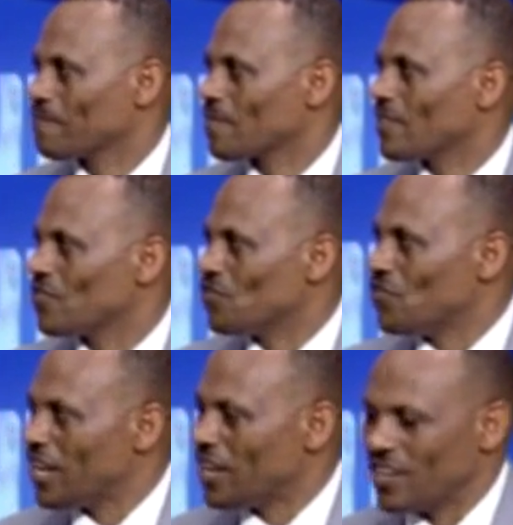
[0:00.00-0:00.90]

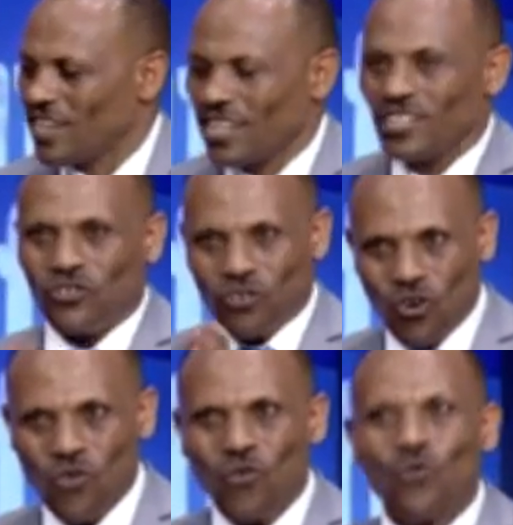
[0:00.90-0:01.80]
They
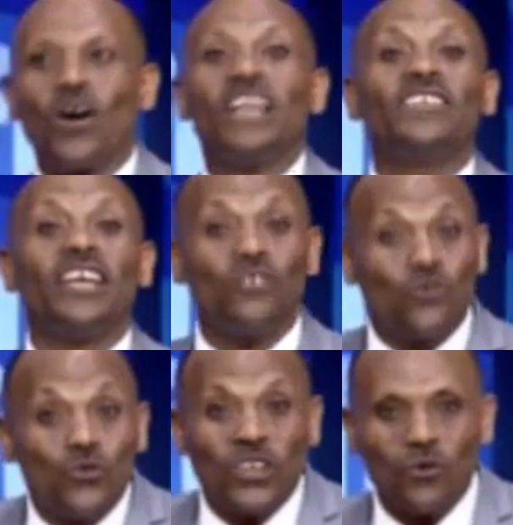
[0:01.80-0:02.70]
know why they
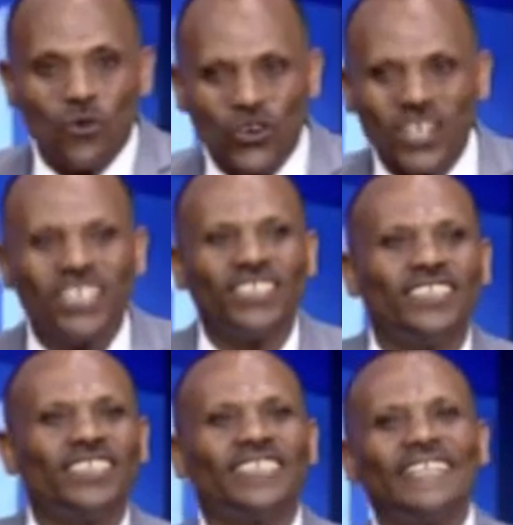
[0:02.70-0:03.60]
work,
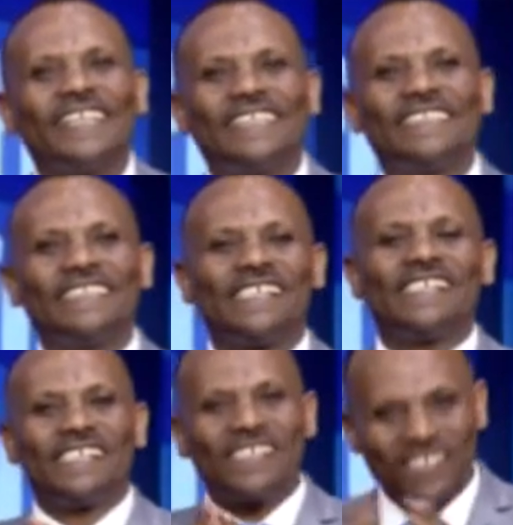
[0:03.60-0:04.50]
and
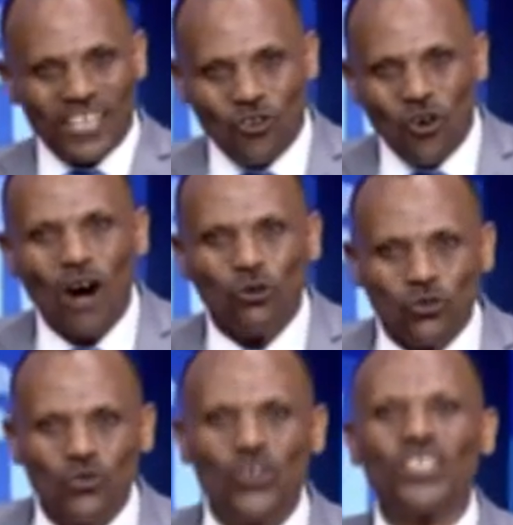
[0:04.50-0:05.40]
they know how to
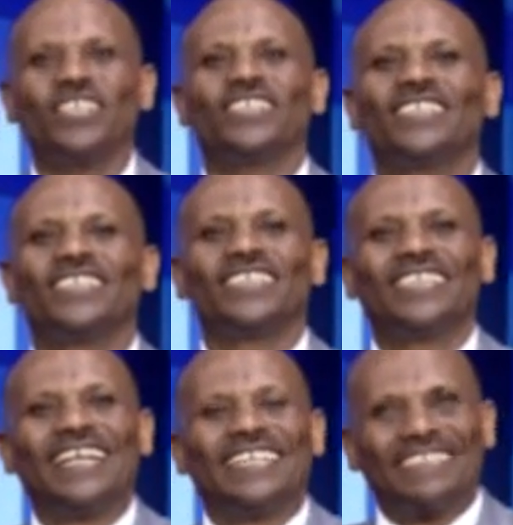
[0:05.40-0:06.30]
work,
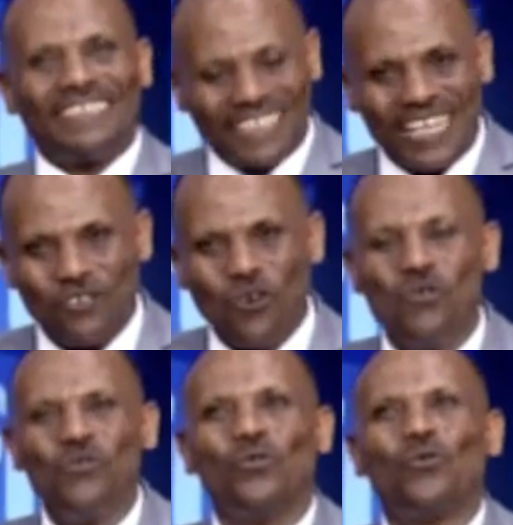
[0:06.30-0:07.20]
and they know
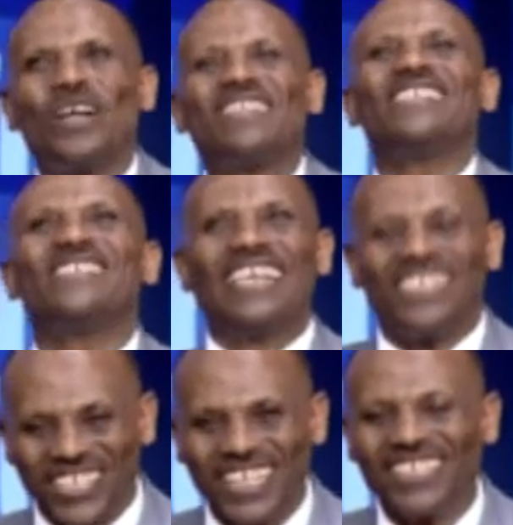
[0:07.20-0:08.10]
what is their
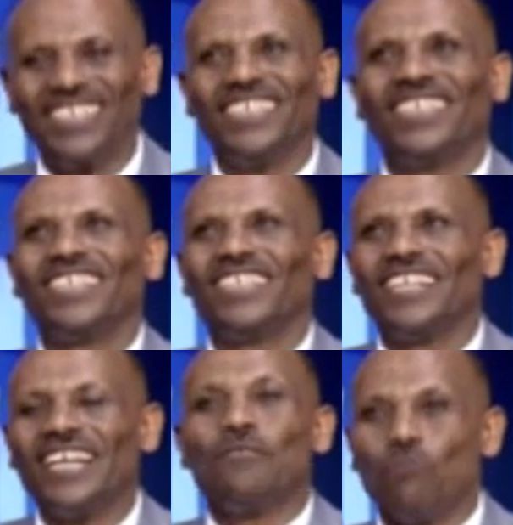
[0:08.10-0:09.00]
share
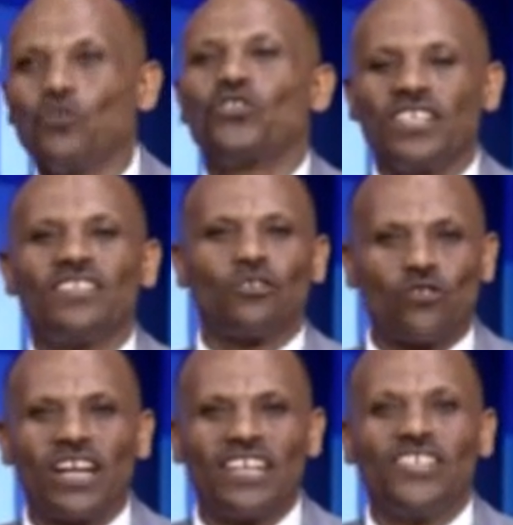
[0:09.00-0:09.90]
in boosting their
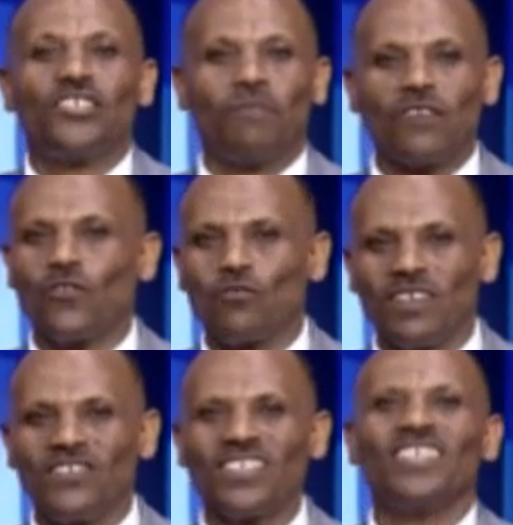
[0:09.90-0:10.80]
organization
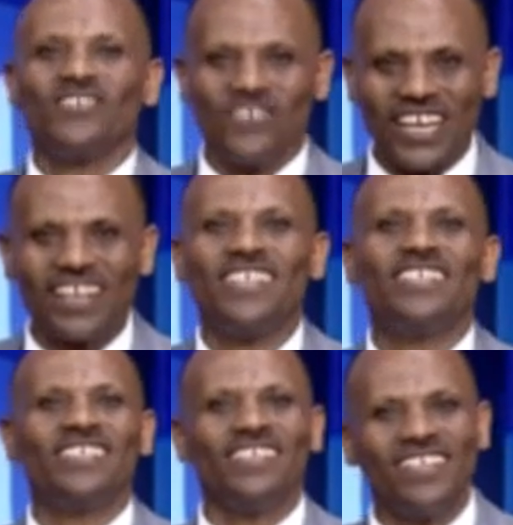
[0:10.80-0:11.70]
performance, their
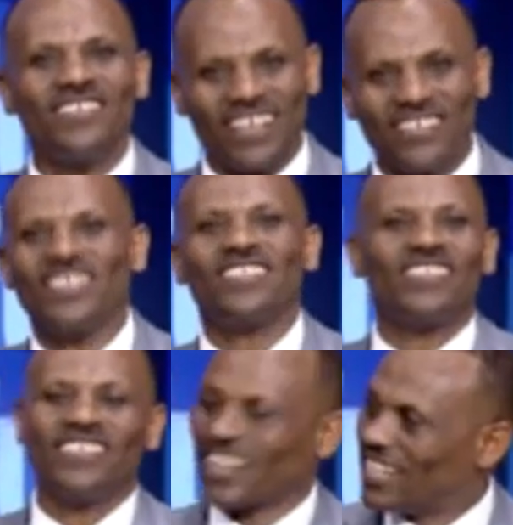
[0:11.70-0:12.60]
region, their city, and
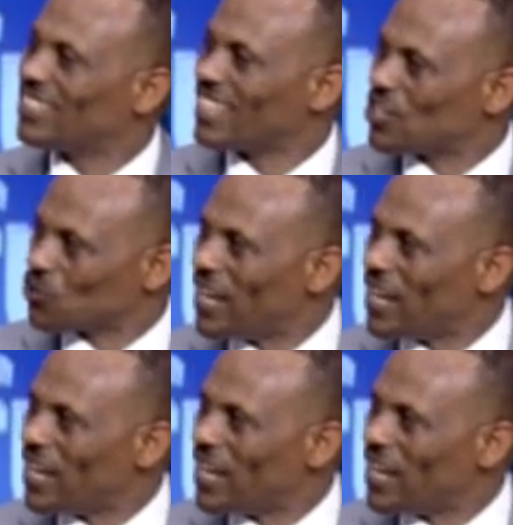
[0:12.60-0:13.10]
their country as well.